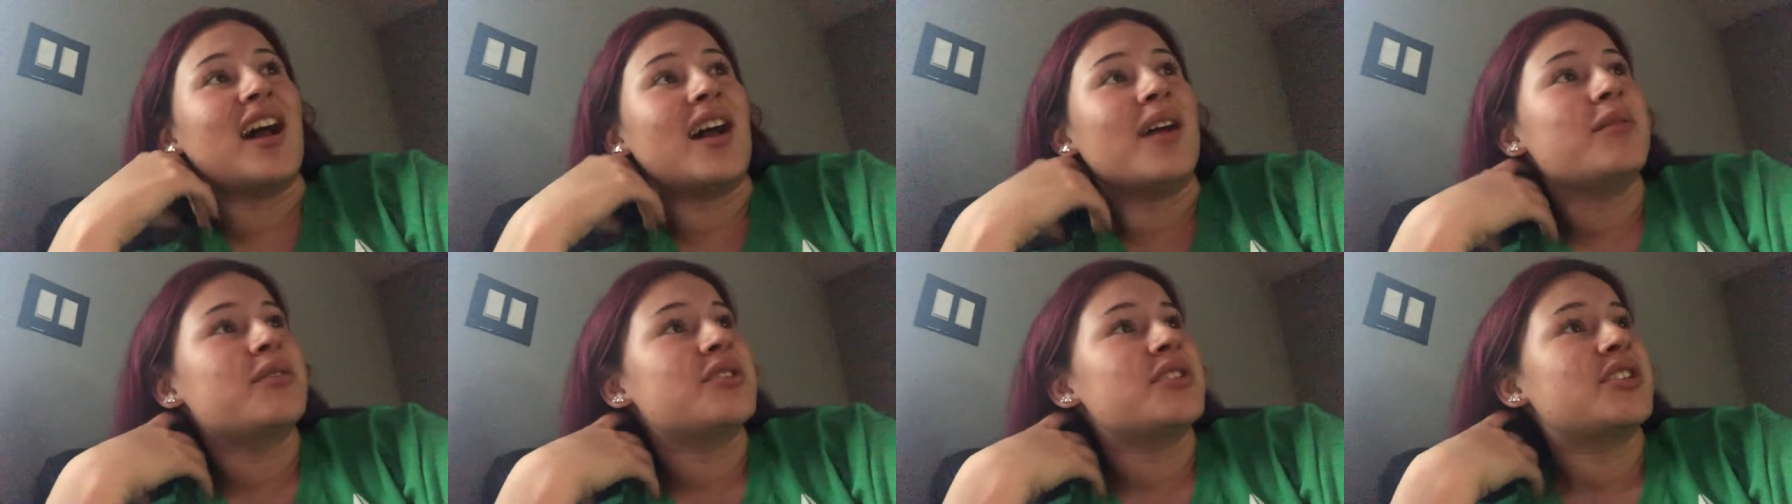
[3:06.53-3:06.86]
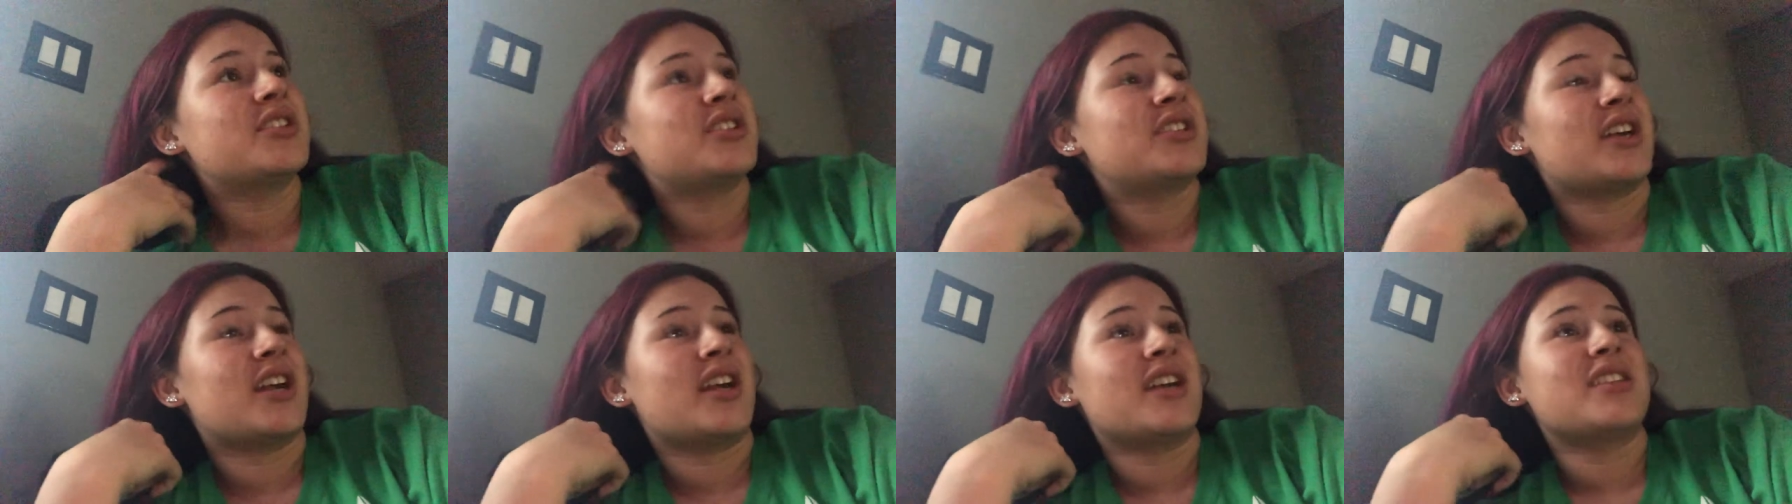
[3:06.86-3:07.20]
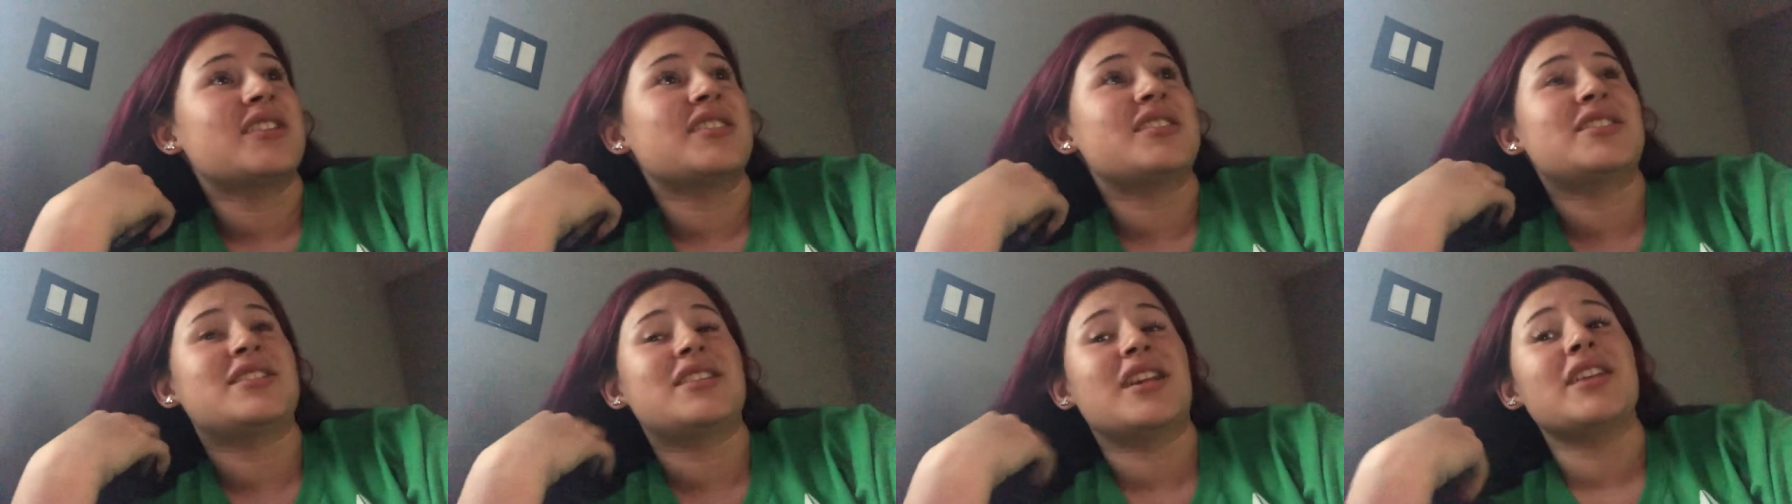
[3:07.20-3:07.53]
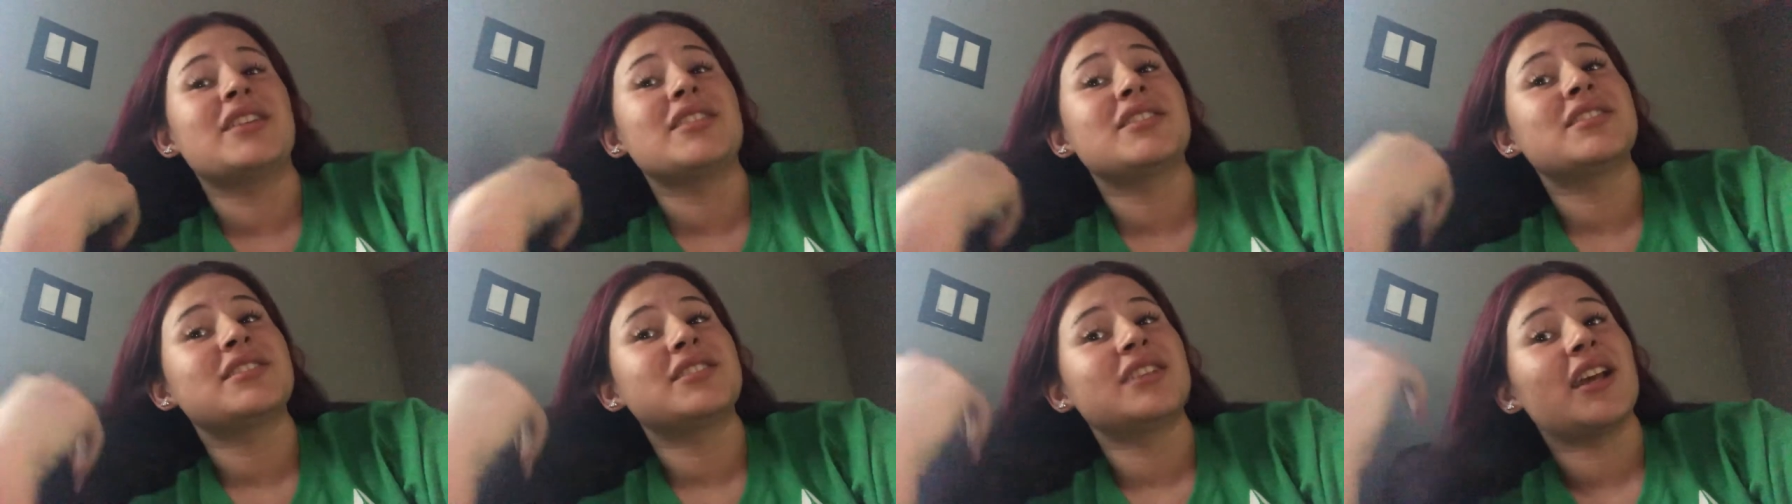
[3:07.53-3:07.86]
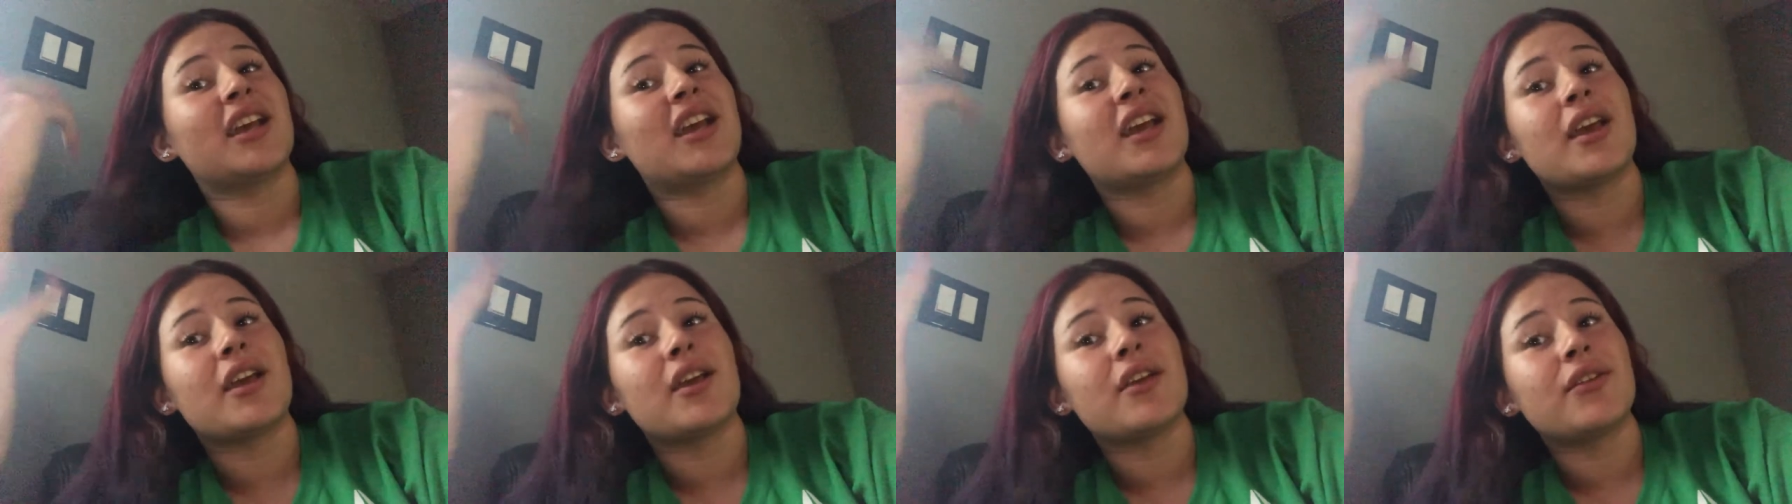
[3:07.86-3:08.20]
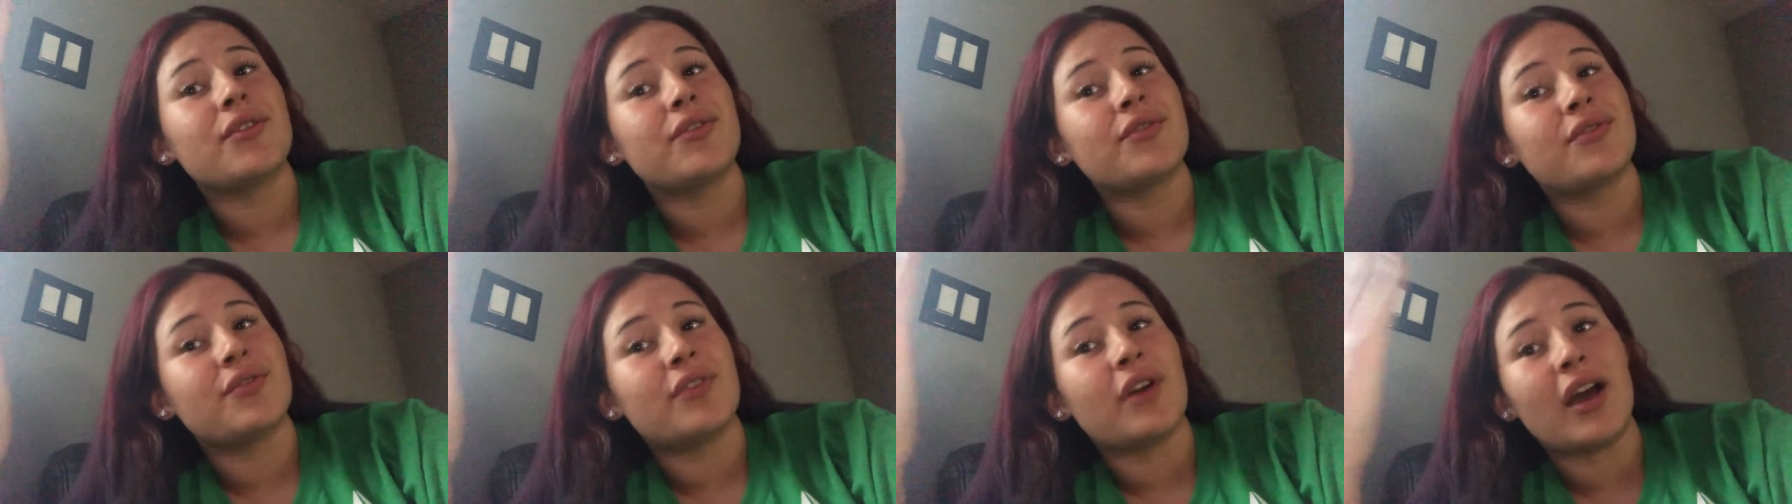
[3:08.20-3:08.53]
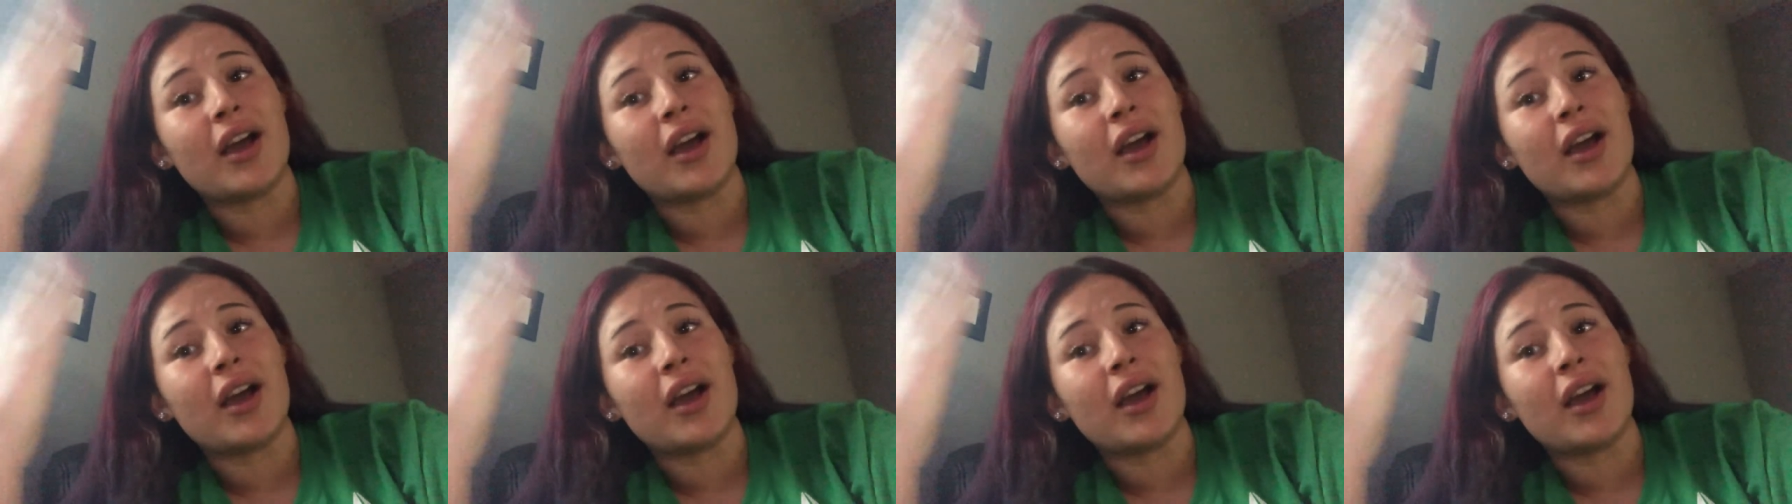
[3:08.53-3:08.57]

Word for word: I'm just trying to stay safe.